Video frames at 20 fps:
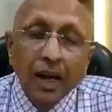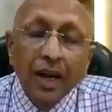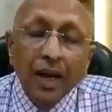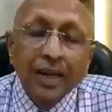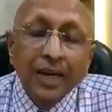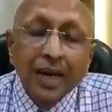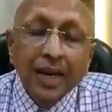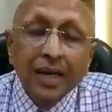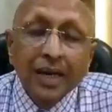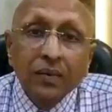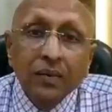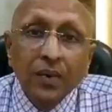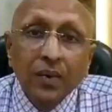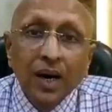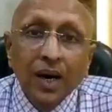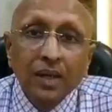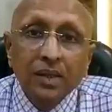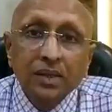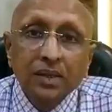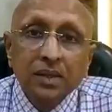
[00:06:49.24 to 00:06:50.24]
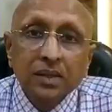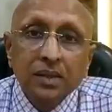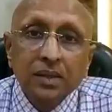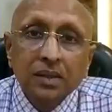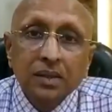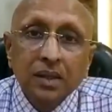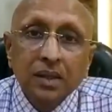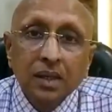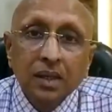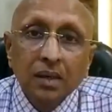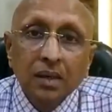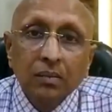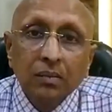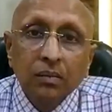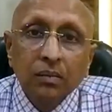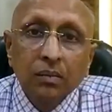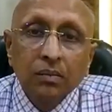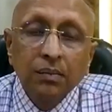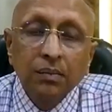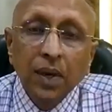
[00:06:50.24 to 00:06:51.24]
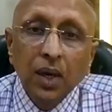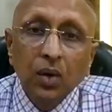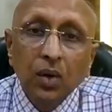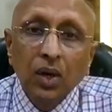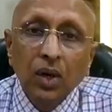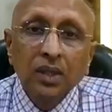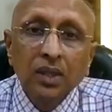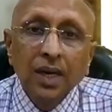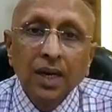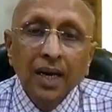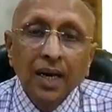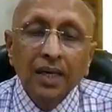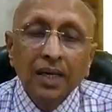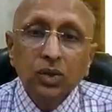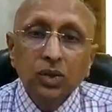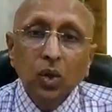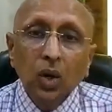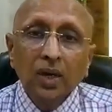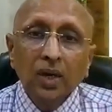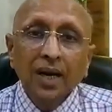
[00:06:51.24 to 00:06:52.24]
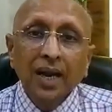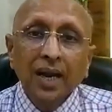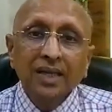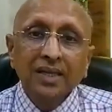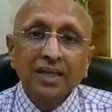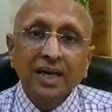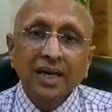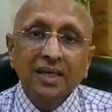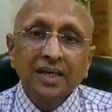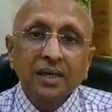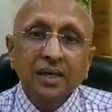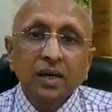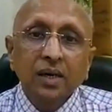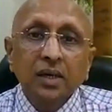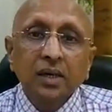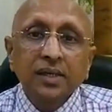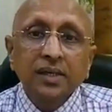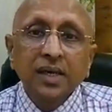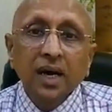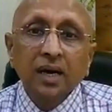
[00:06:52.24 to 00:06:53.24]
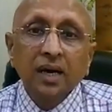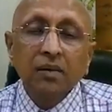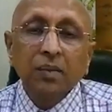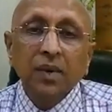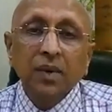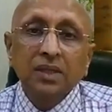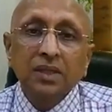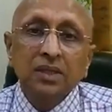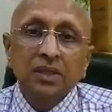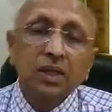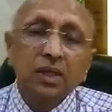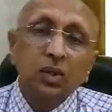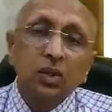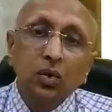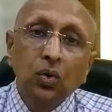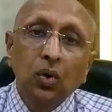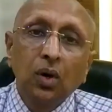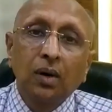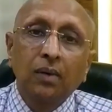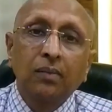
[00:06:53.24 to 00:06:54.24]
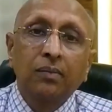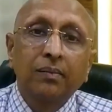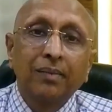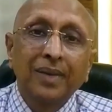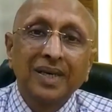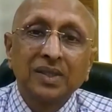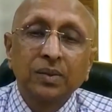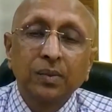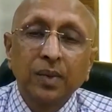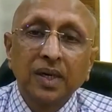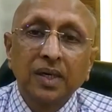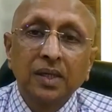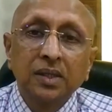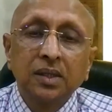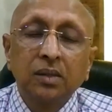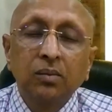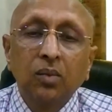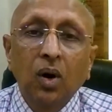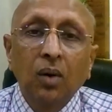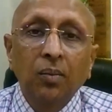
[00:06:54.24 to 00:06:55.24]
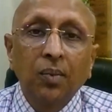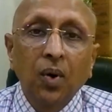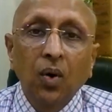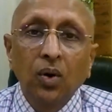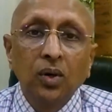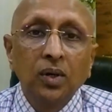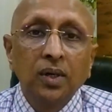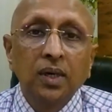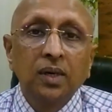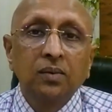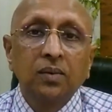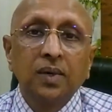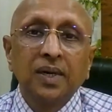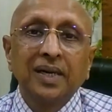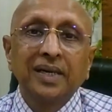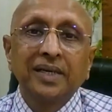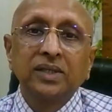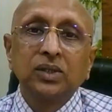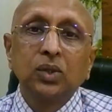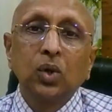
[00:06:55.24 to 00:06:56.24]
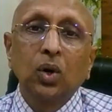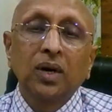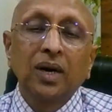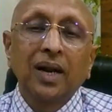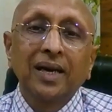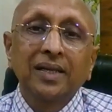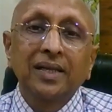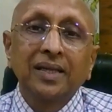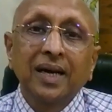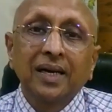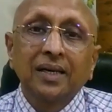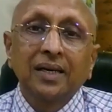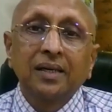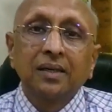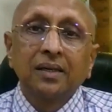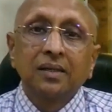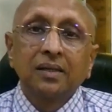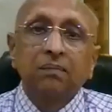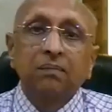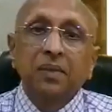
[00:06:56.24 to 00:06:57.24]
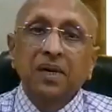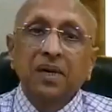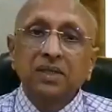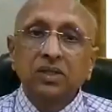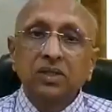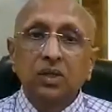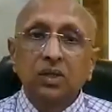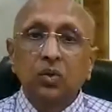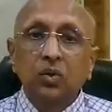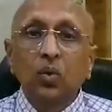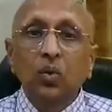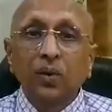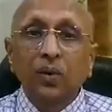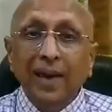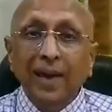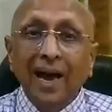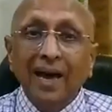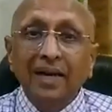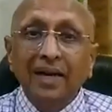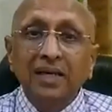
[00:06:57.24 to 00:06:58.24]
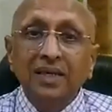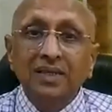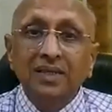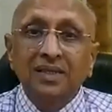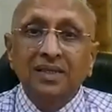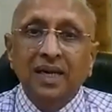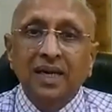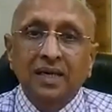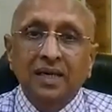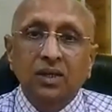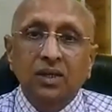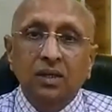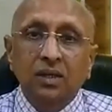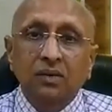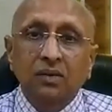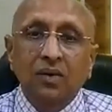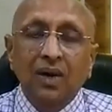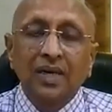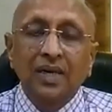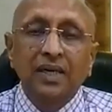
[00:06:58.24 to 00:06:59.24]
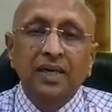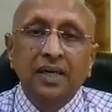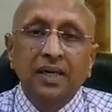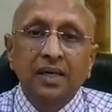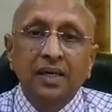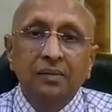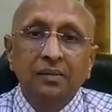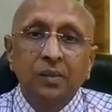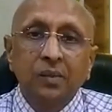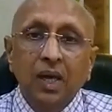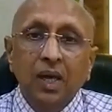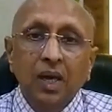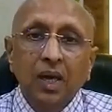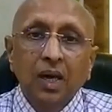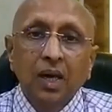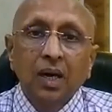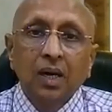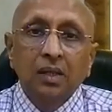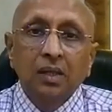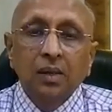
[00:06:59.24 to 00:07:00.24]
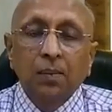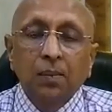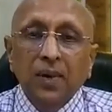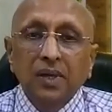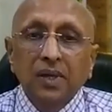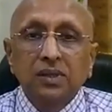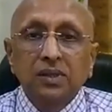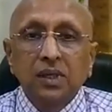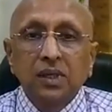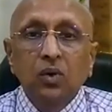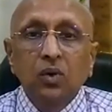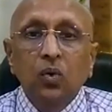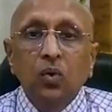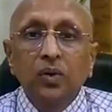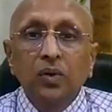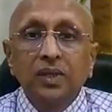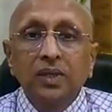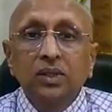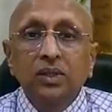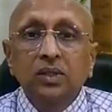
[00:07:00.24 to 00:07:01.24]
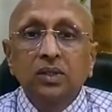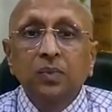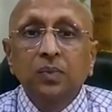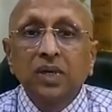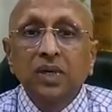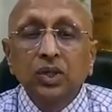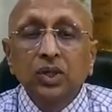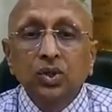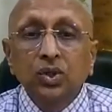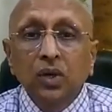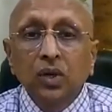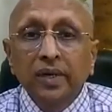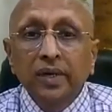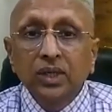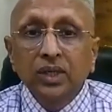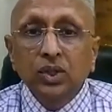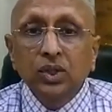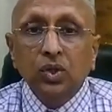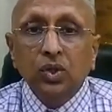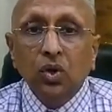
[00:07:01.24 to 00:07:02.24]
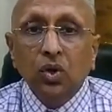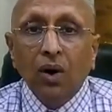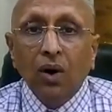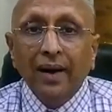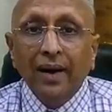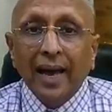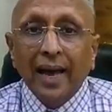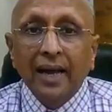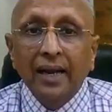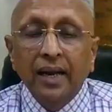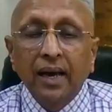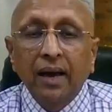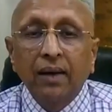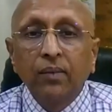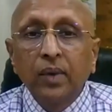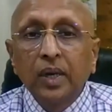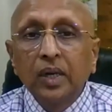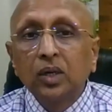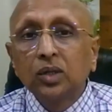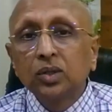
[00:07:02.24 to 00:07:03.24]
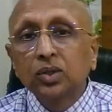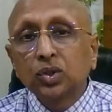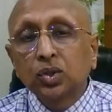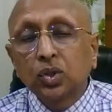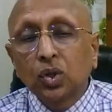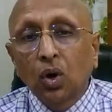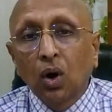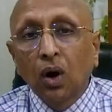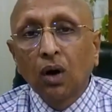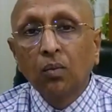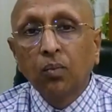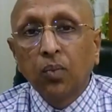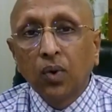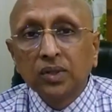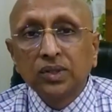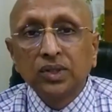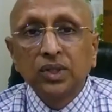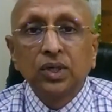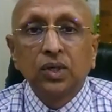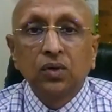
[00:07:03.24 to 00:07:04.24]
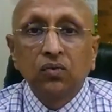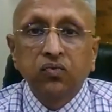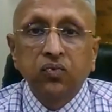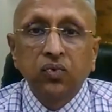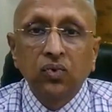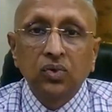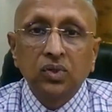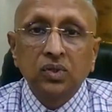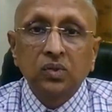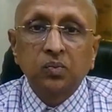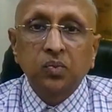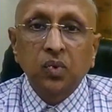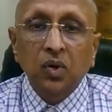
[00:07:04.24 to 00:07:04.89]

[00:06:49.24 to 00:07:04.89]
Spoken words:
And it works. Because it is not like that a young person do a mesmerism of an older one. It is not like that. The person who carries that quality, the person who is spiritually strong and having a strong positive force,